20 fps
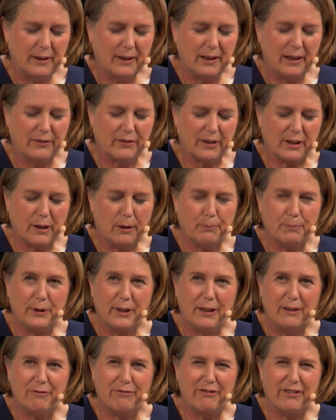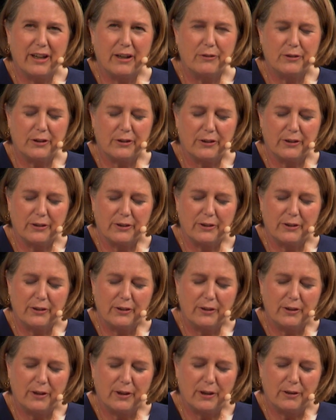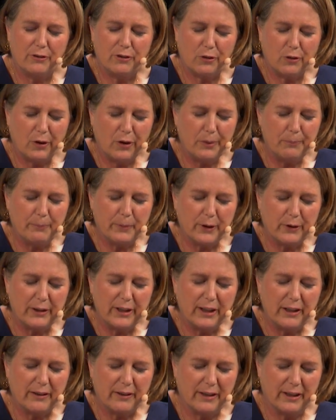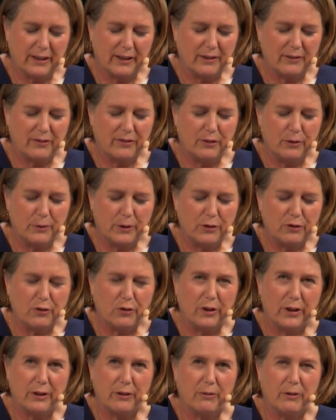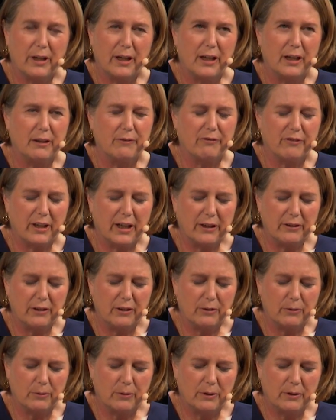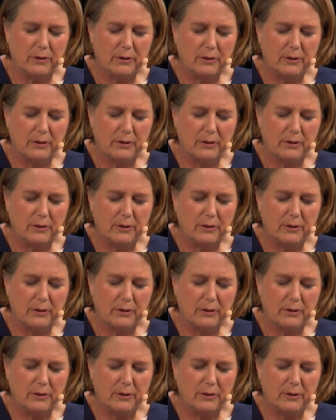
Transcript: As a company founder, enjoy building things. You enjoy creating value.